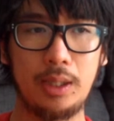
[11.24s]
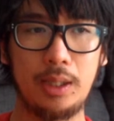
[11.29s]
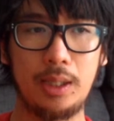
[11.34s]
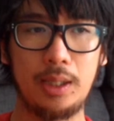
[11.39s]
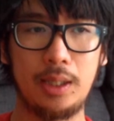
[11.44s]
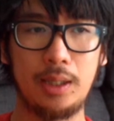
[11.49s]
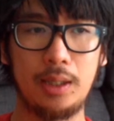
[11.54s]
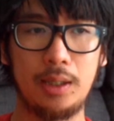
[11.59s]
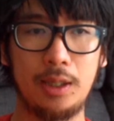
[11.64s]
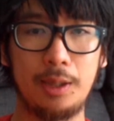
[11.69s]

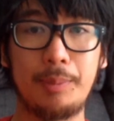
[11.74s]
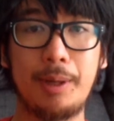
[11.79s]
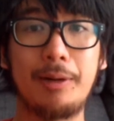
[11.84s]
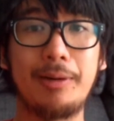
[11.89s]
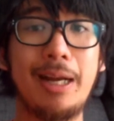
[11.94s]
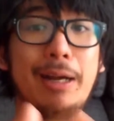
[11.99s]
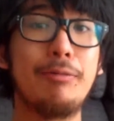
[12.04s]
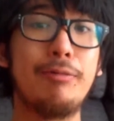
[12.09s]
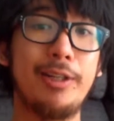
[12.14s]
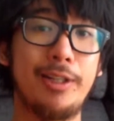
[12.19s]

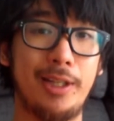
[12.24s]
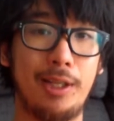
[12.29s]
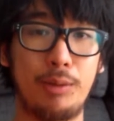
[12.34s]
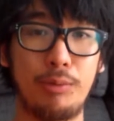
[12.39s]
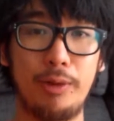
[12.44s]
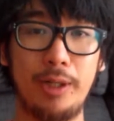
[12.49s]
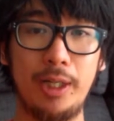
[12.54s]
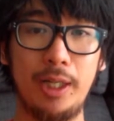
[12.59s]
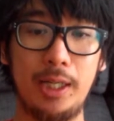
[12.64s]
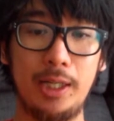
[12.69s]
about everything
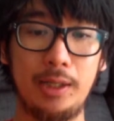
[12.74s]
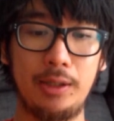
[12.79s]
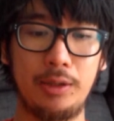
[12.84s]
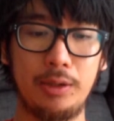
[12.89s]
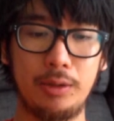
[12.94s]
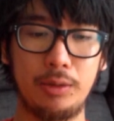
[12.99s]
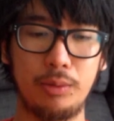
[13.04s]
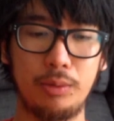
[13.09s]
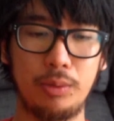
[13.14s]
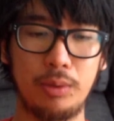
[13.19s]
really,
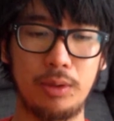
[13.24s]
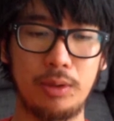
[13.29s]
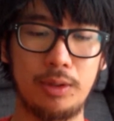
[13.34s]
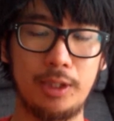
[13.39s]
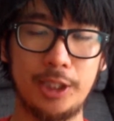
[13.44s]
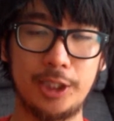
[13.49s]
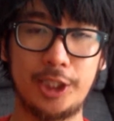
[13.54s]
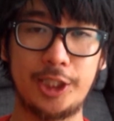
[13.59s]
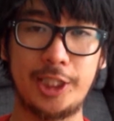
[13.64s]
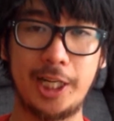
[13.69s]
you know,
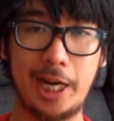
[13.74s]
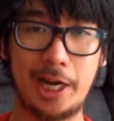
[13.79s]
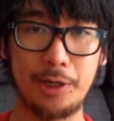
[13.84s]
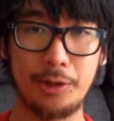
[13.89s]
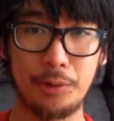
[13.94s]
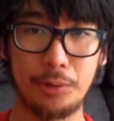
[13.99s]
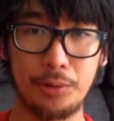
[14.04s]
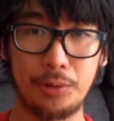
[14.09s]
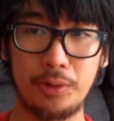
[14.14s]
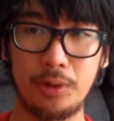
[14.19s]
this
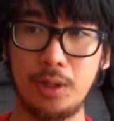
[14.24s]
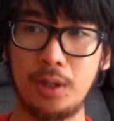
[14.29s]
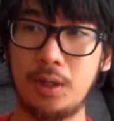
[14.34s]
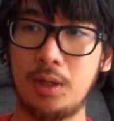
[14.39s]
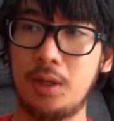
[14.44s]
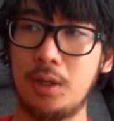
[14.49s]
channel,